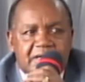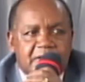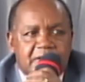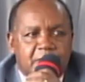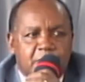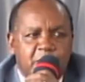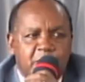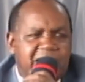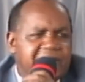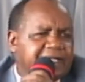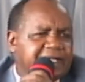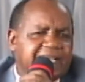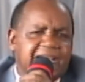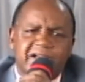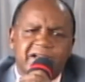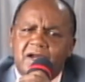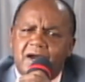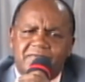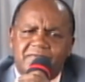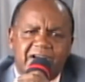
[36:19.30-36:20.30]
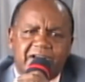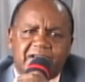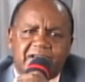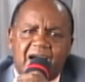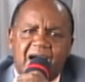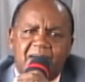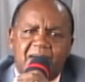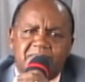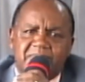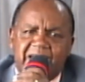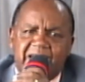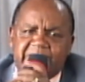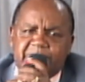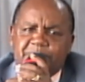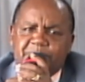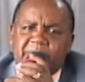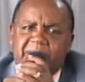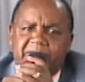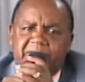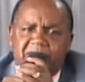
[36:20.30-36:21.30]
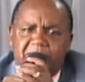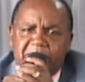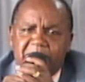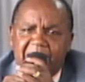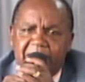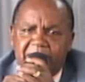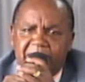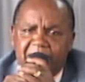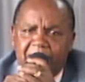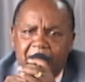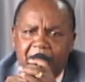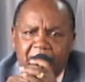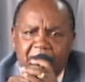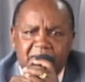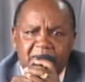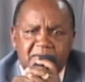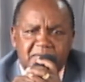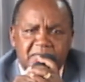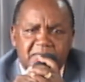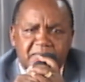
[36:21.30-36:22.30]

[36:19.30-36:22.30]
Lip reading: We can overcome the spirit of Babylon.